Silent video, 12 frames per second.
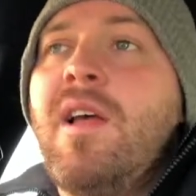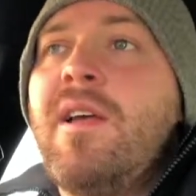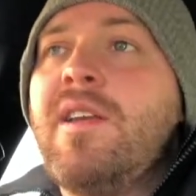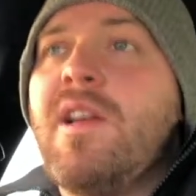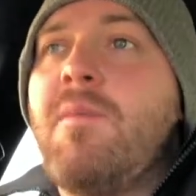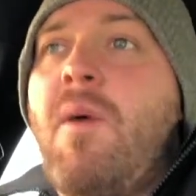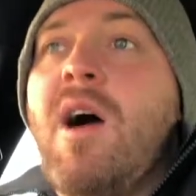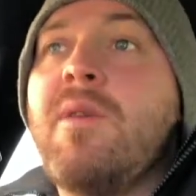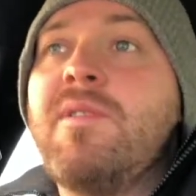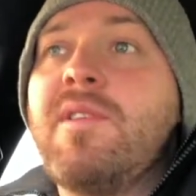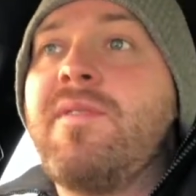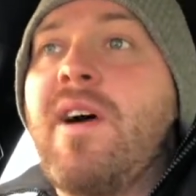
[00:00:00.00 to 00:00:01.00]
what I
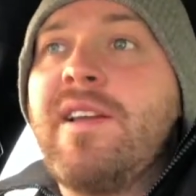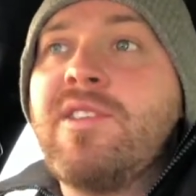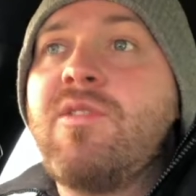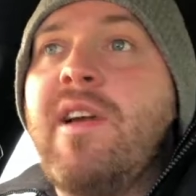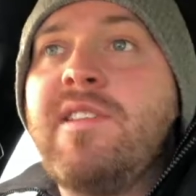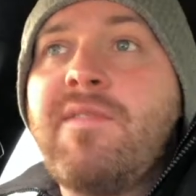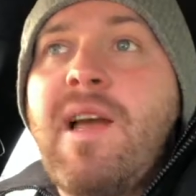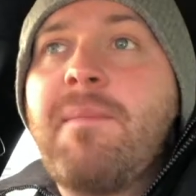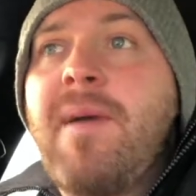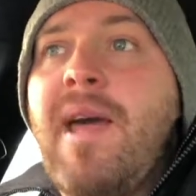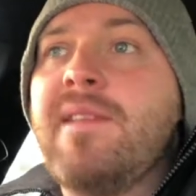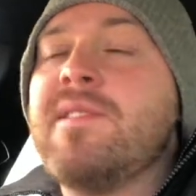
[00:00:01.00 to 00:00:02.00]
would define as creative
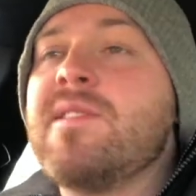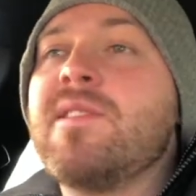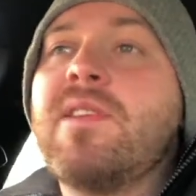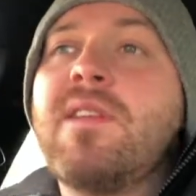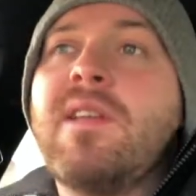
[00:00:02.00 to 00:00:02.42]
campaigns.